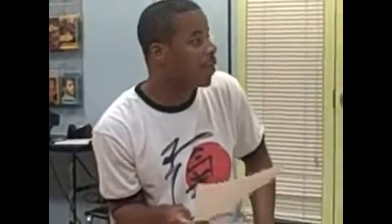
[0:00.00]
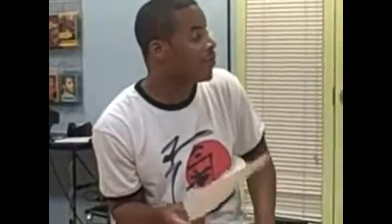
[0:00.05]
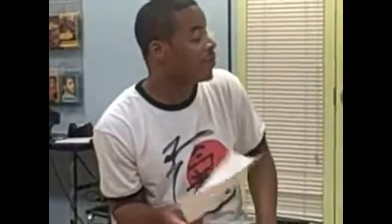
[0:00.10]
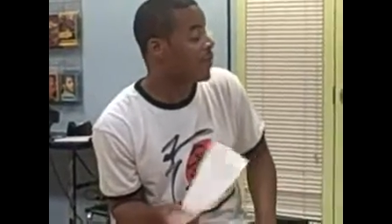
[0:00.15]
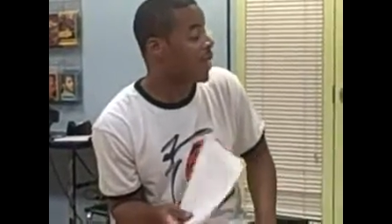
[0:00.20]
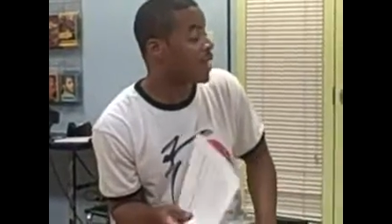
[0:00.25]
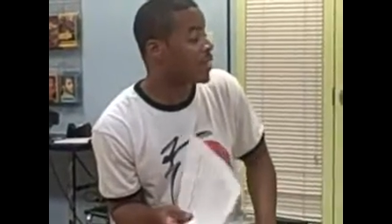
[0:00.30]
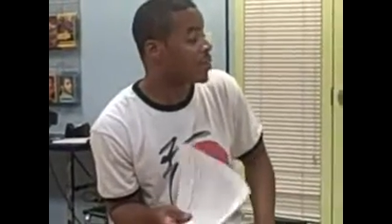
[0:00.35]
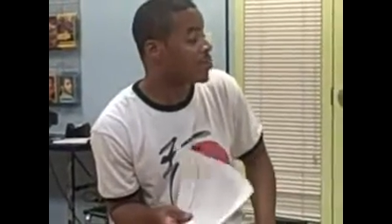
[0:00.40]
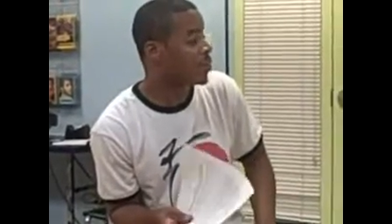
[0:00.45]

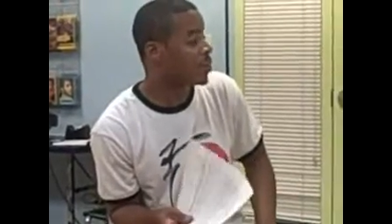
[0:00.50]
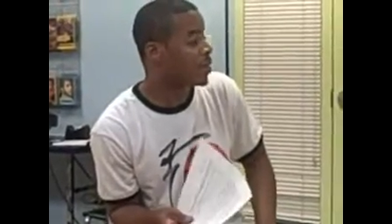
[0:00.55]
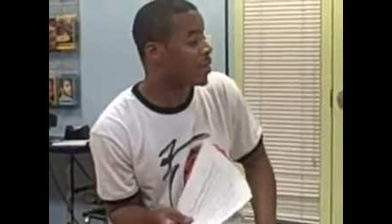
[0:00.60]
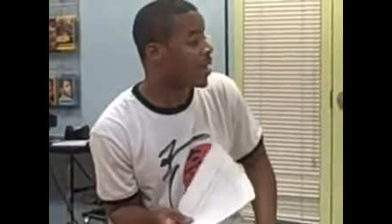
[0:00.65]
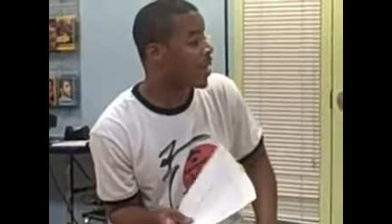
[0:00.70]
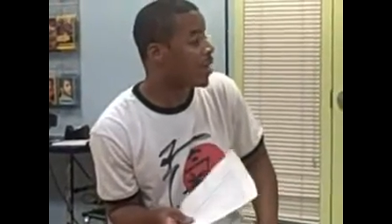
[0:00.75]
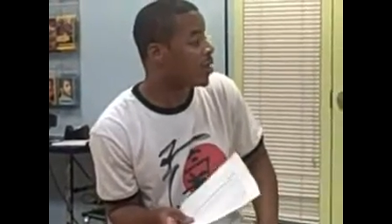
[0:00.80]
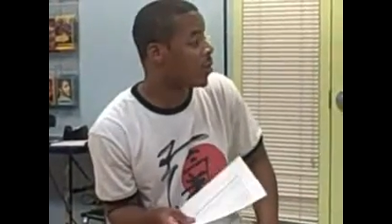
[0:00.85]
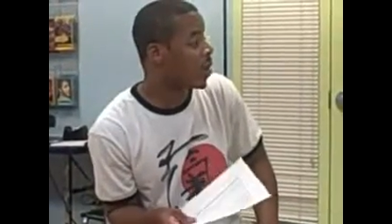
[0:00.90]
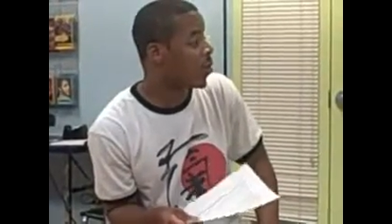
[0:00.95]
That's what the
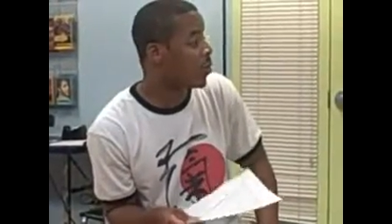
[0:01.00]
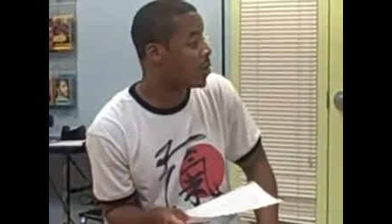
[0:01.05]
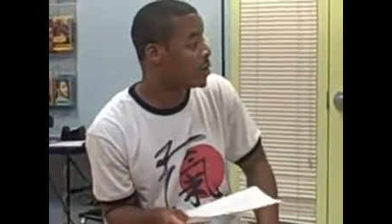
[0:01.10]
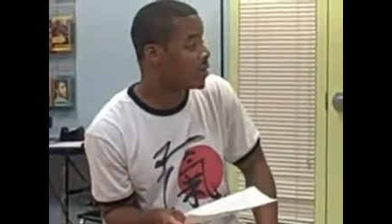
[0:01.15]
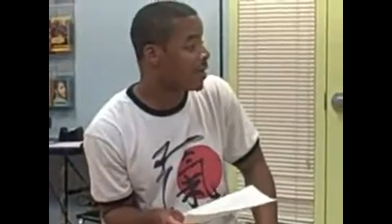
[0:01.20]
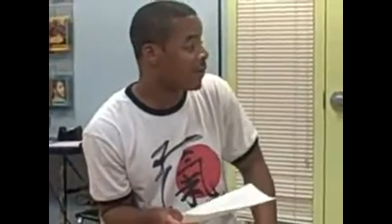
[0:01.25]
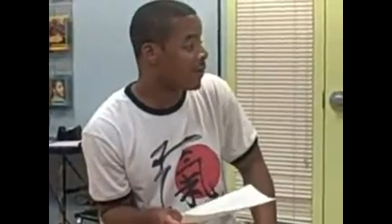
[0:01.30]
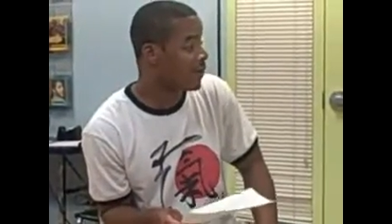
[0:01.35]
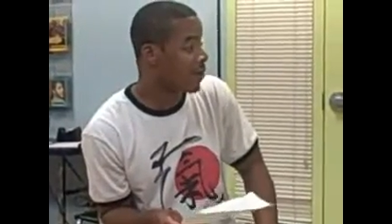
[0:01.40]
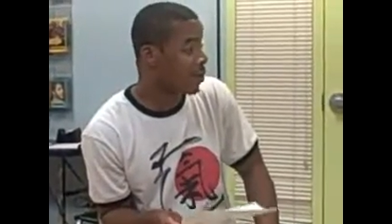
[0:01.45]
category was
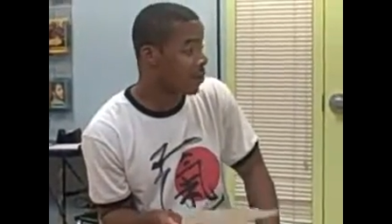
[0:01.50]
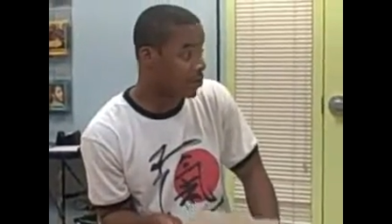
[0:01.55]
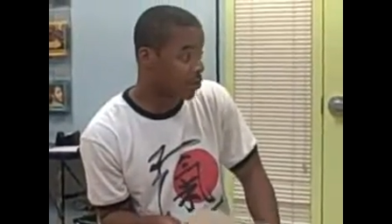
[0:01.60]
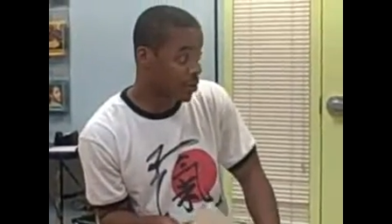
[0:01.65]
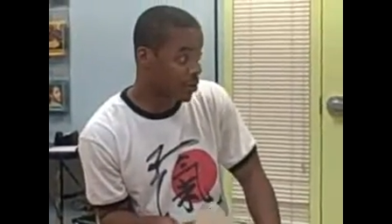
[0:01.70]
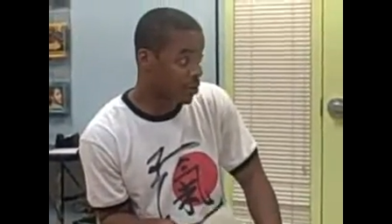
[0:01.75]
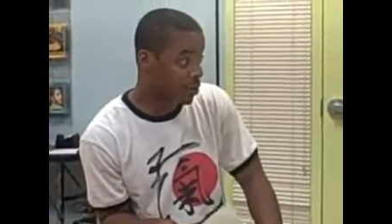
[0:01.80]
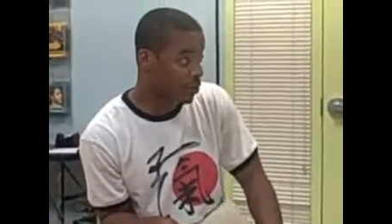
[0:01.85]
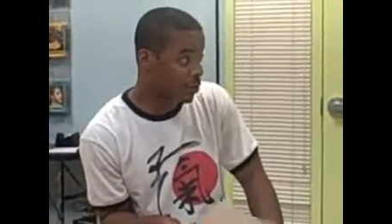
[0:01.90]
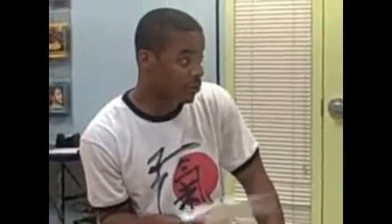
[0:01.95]
at
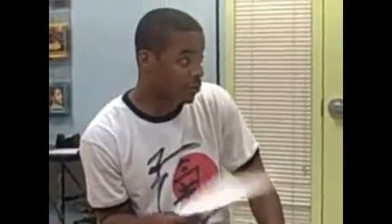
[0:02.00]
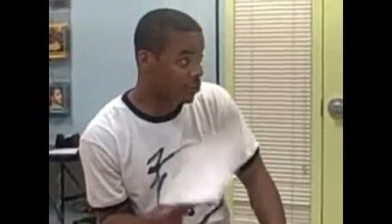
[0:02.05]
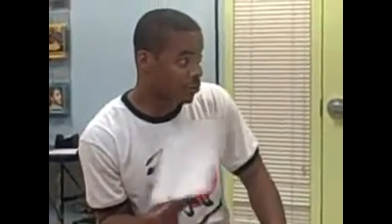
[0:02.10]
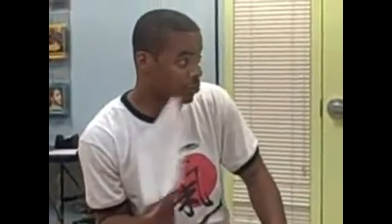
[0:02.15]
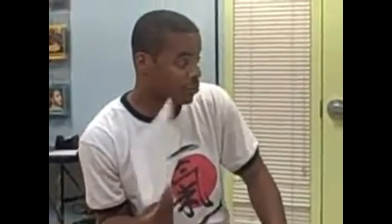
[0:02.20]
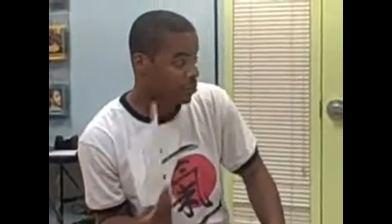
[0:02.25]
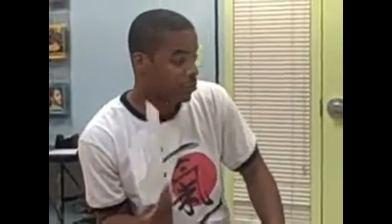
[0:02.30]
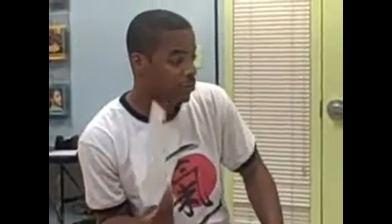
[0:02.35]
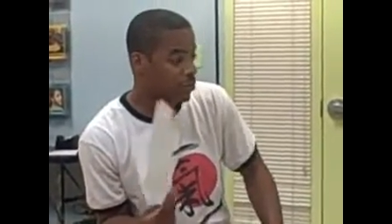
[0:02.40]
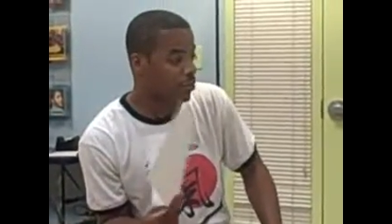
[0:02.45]
first.
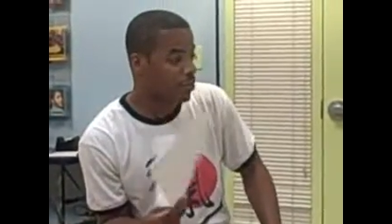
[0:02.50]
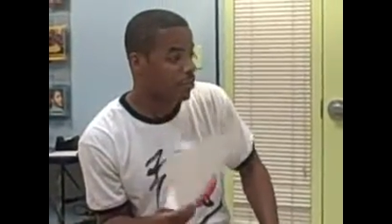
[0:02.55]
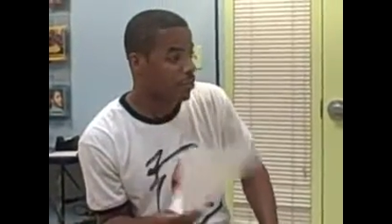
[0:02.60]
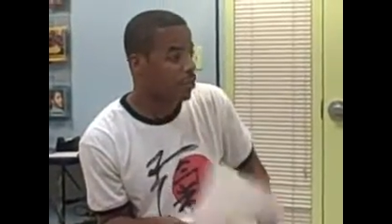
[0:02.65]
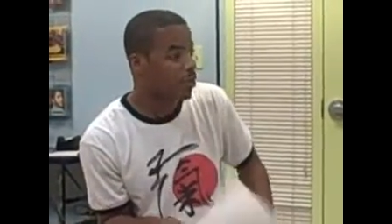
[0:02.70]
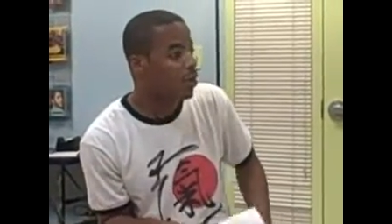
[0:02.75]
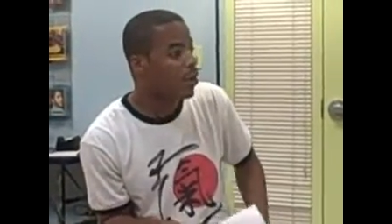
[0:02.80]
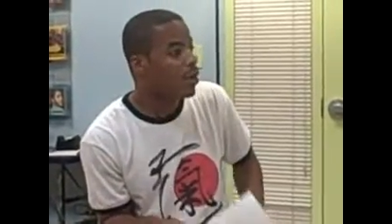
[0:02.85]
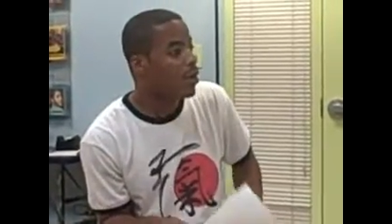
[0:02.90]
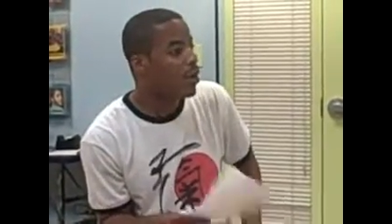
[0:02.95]

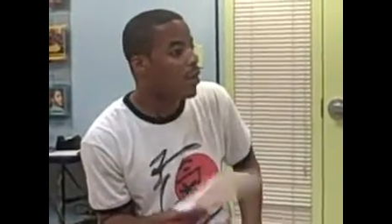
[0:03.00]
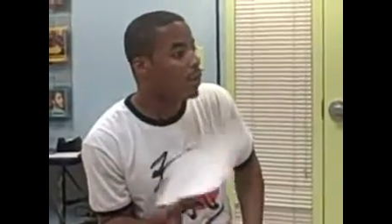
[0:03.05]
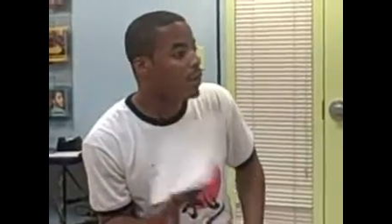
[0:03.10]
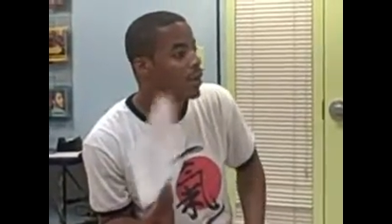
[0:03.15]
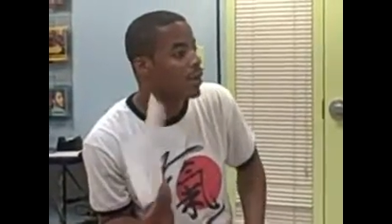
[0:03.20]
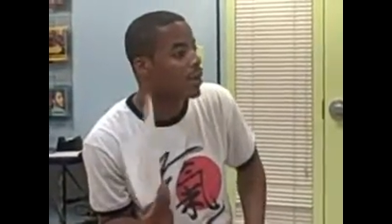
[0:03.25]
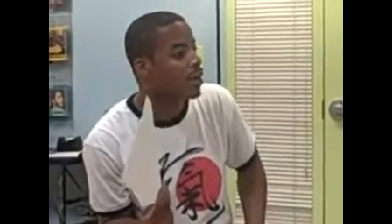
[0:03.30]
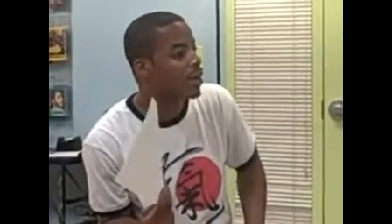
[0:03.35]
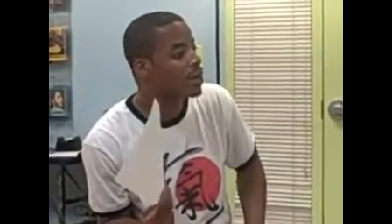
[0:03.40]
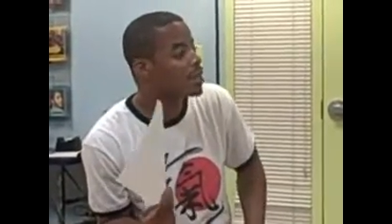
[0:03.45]

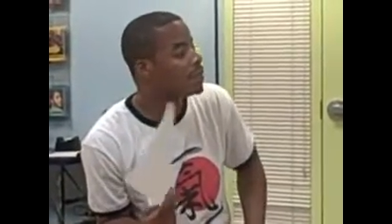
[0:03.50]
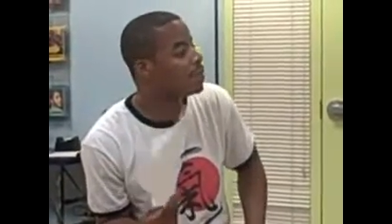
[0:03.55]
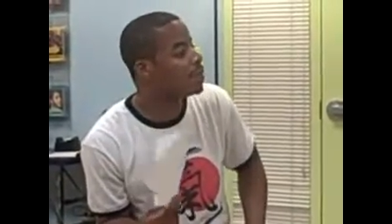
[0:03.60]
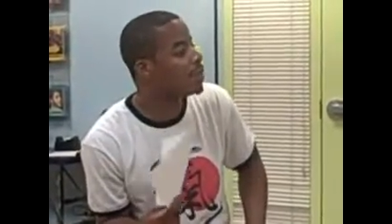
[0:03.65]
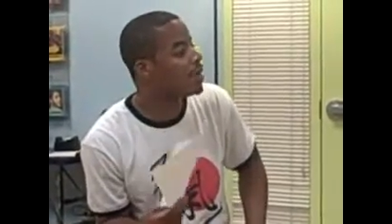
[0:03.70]
Because